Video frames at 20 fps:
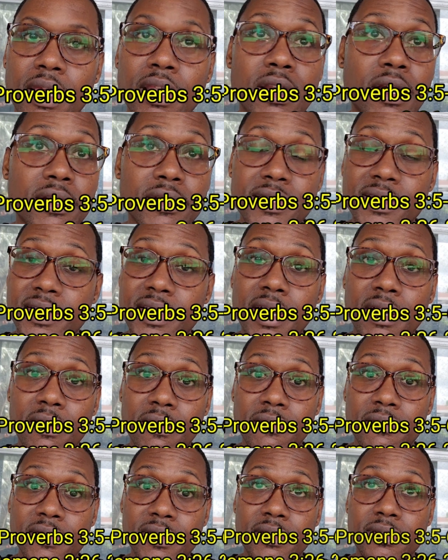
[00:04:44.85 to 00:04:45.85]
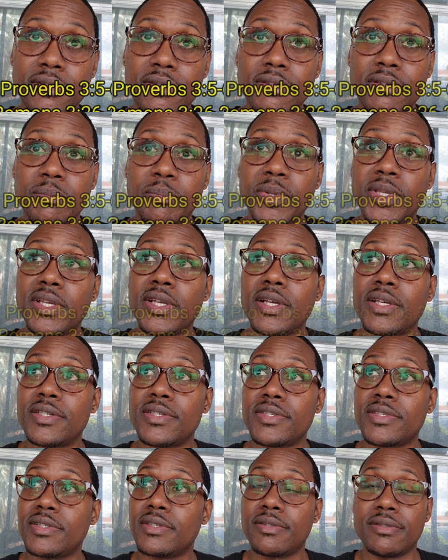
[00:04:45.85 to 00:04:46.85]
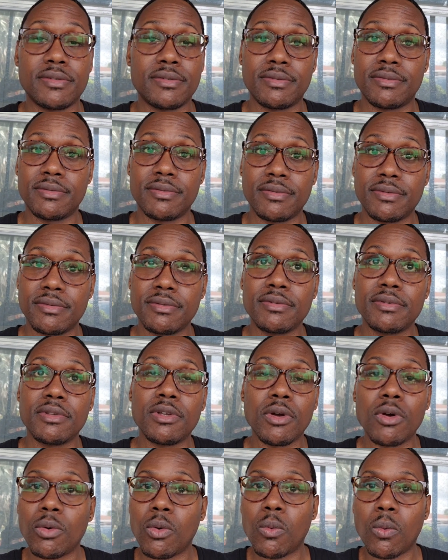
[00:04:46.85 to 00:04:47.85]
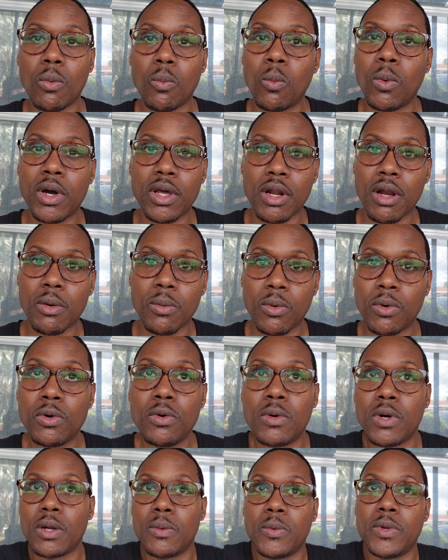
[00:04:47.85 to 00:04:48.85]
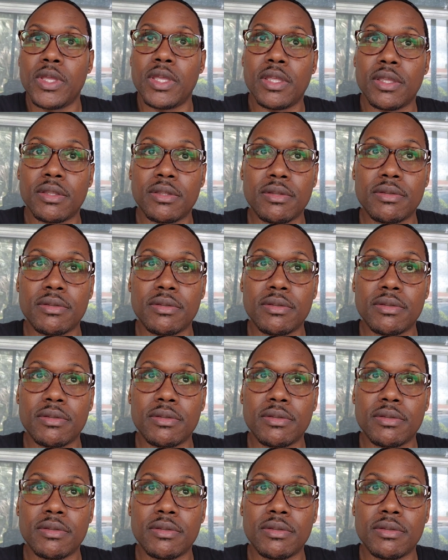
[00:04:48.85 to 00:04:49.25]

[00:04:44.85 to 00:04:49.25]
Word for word: in ourselves because what are who are we?